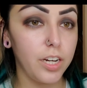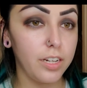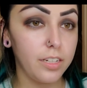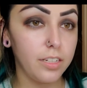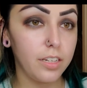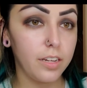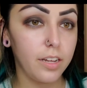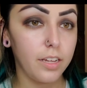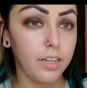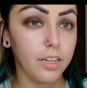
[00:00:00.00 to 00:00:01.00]
in it
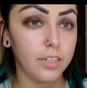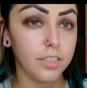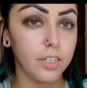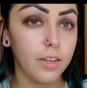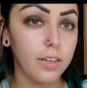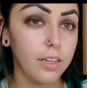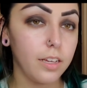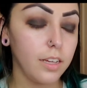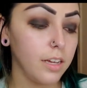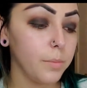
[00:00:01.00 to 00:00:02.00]
and
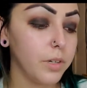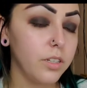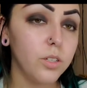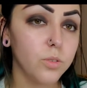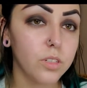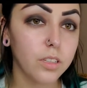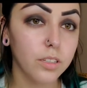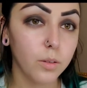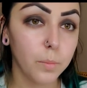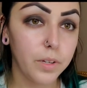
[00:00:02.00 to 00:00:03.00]
I'm going to use a
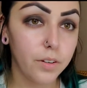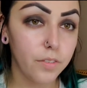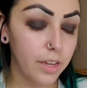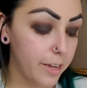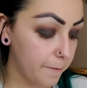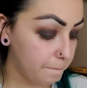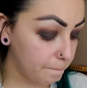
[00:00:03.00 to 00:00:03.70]
little bit of that.